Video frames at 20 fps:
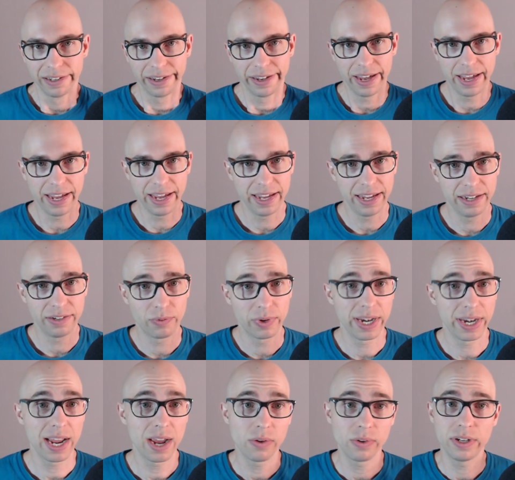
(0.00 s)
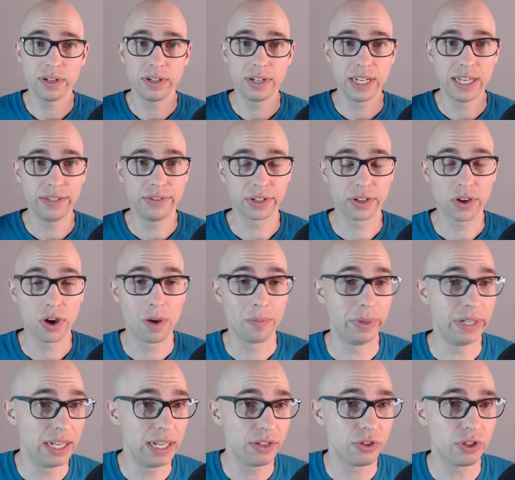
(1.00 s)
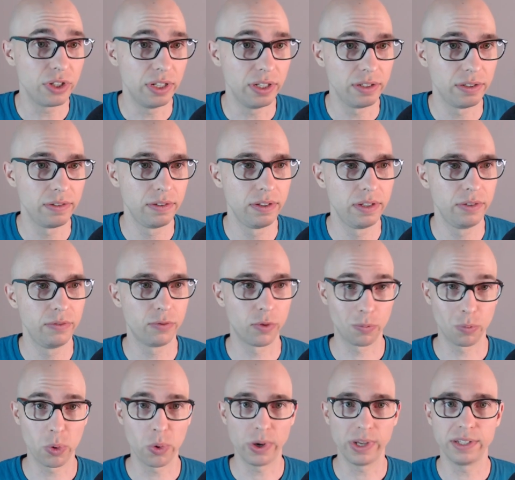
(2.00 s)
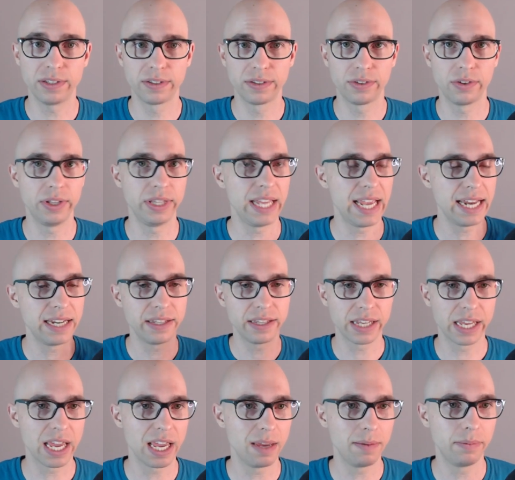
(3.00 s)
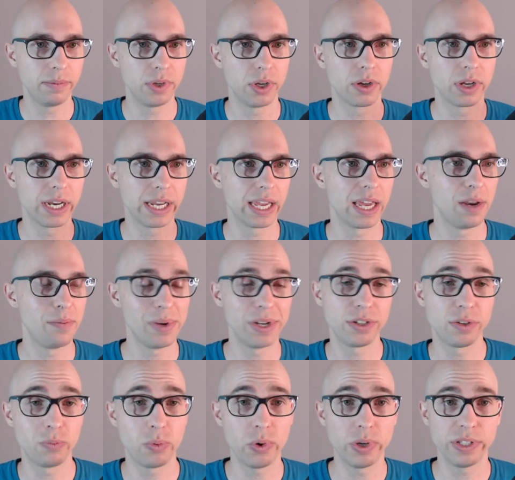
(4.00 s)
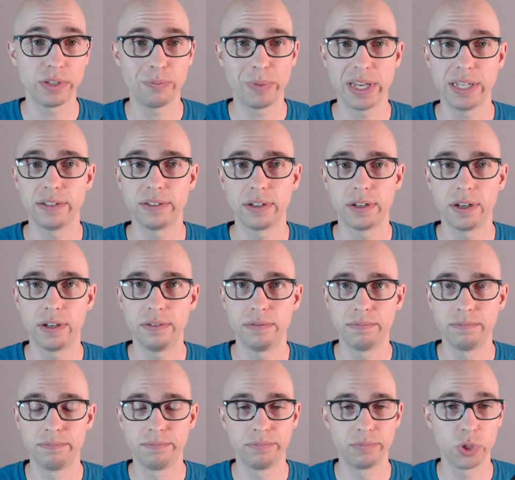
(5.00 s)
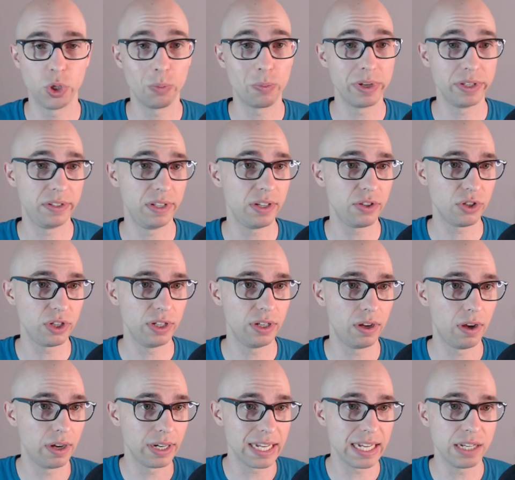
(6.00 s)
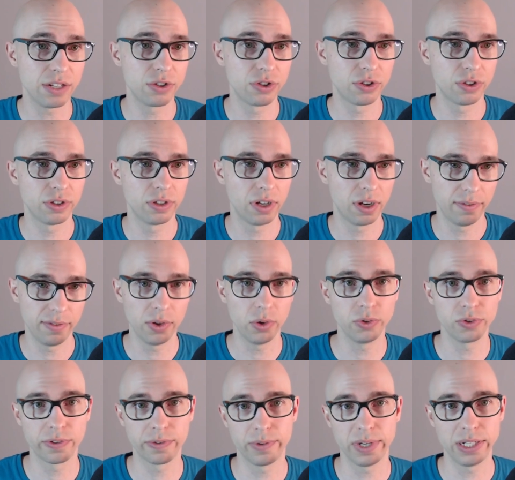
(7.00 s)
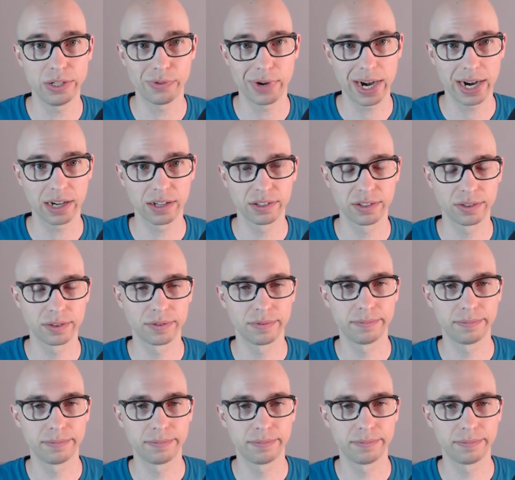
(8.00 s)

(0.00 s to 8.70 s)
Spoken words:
And renown is a competition for points. So at the end of the game, you're going to get a bunch of points based on your position on each of those 3 tracks.